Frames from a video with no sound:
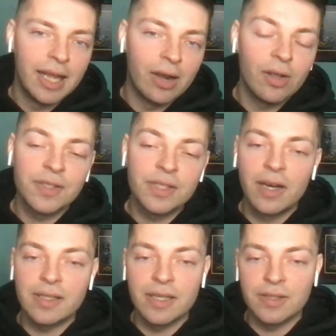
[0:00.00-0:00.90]
In all
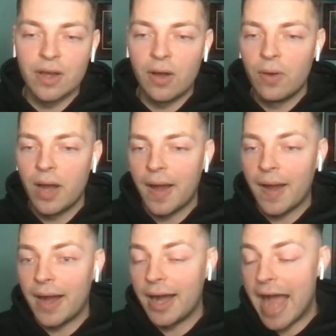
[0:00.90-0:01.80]
seriousness, though,
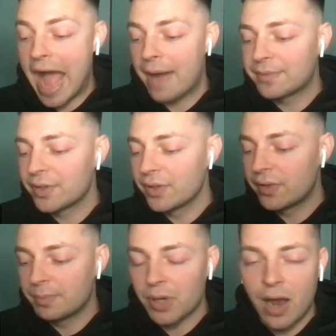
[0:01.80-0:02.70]

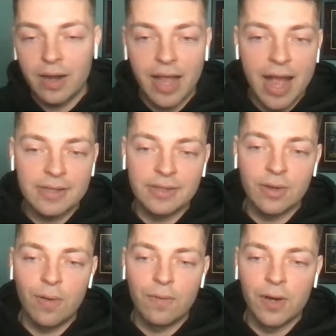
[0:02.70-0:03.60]
after the broadcast
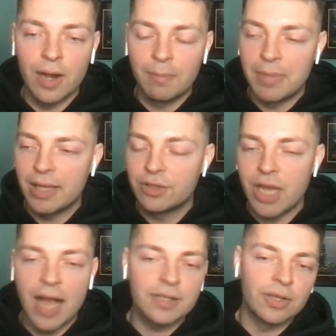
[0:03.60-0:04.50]
is over, me and
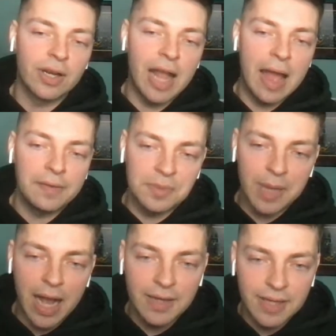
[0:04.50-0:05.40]
Jackson are going to have some
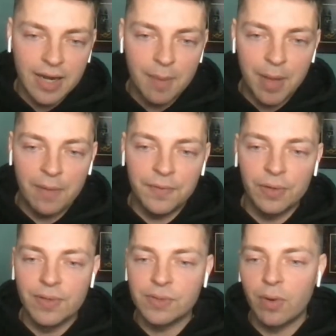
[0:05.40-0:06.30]
content up on
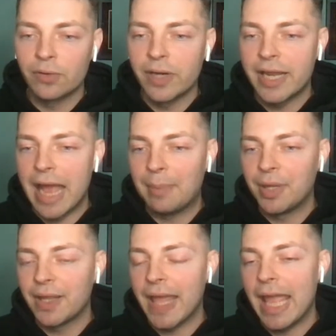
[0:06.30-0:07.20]
Fear the Sword
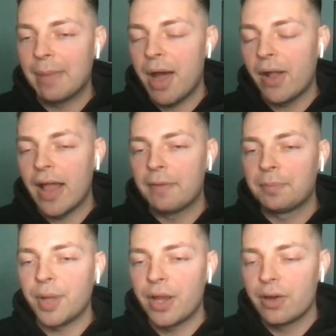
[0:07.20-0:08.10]
recapping the game. I'll
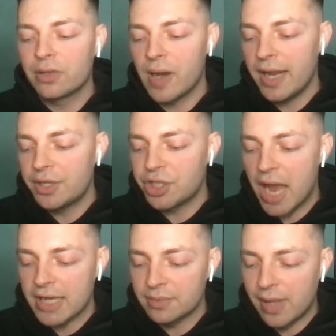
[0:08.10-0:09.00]
have player grades.
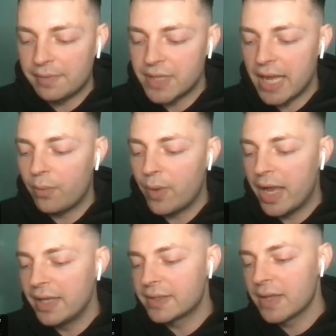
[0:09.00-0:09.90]
Jackson will have
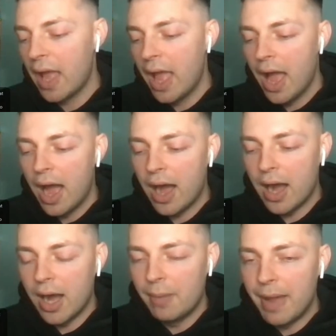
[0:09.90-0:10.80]
takeaways.
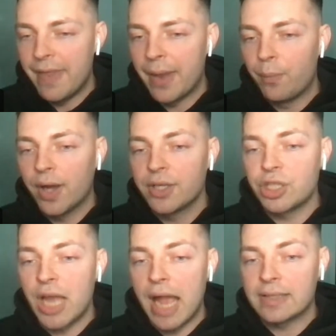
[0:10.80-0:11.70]
And then
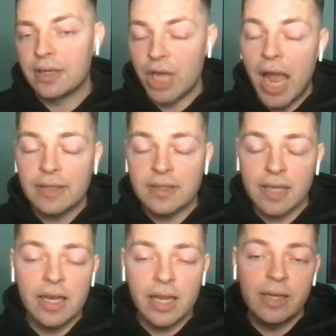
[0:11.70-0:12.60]
once Jackson's
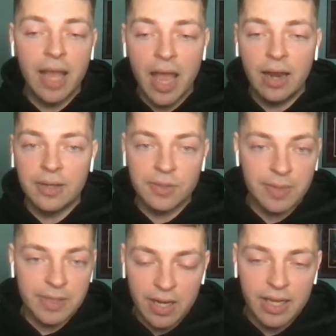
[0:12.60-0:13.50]
in Indiana, so
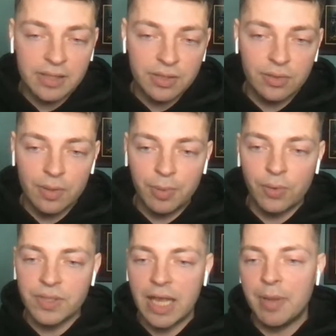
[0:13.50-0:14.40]
he's going to get to do the
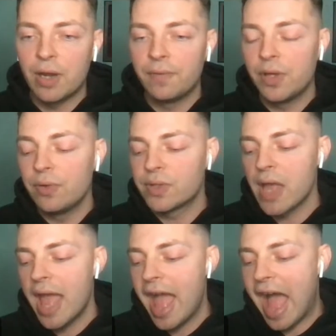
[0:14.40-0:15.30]
post-game interviews.
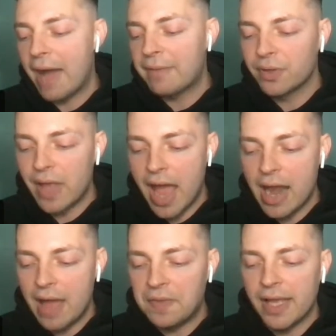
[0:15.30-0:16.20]
After
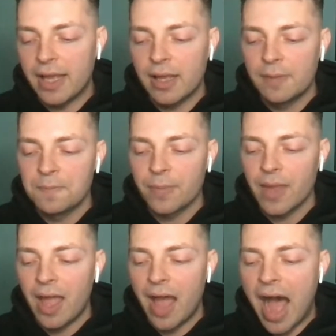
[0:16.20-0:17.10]
that, I think
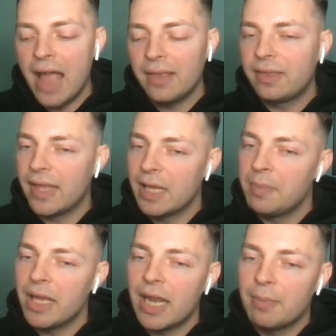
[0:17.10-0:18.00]

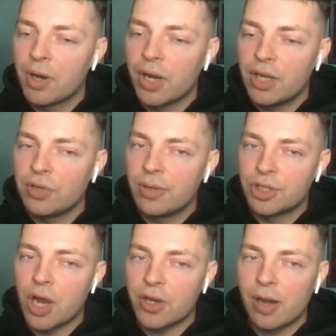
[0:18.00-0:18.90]
me and going to do a
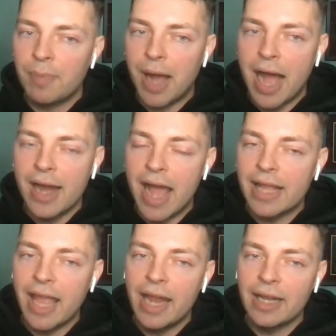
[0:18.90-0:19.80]
Junkyard pod. I
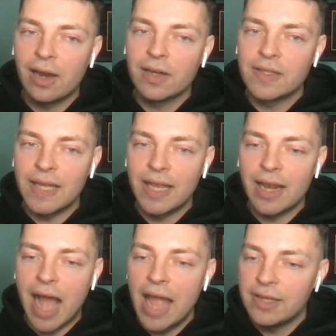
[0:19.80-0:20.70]
can't guarantee
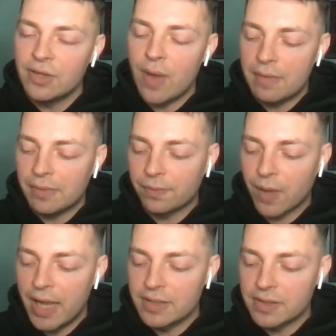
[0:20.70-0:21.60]
it. I do have a
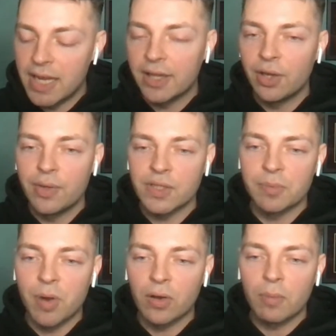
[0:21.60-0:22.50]
flight to St. Louis
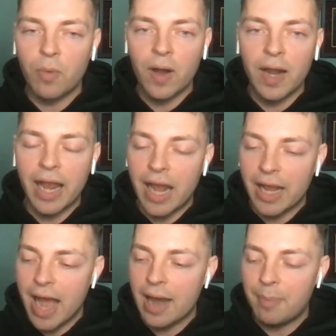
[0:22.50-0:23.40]
tomorrow morning, and
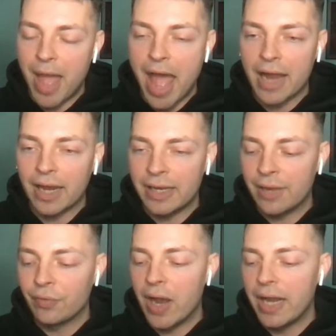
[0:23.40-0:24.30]
I got to pack and
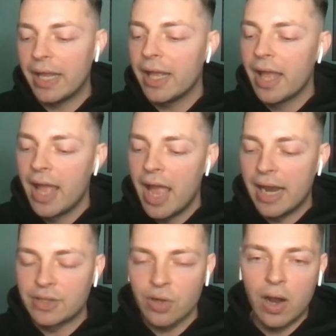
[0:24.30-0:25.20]
get ready,
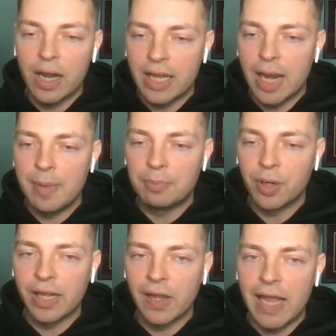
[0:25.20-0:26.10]
and it's already going to be
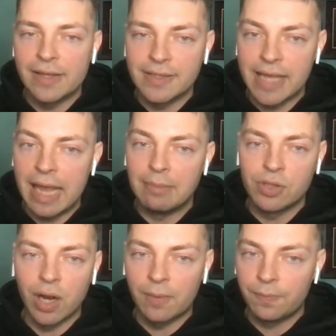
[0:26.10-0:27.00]
pretty late. This game
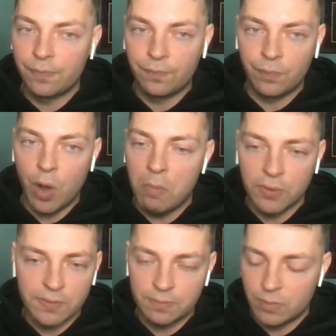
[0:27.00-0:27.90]
took
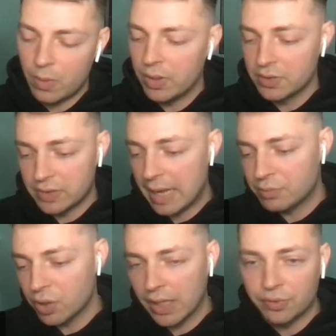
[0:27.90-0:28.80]

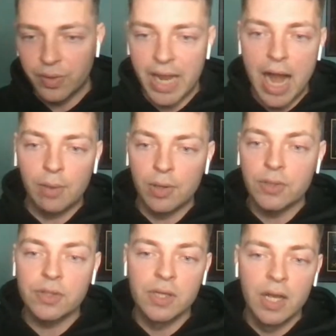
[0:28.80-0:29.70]
like 3
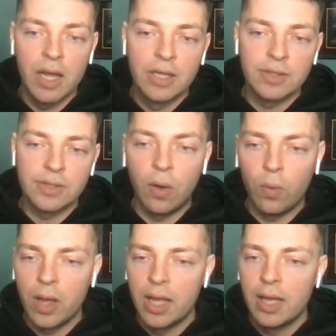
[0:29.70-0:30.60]
hours.
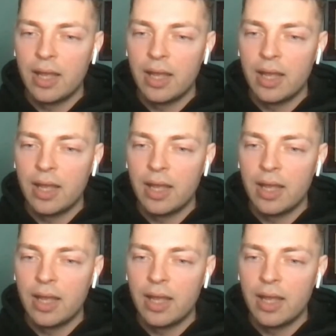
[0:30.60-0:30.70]
So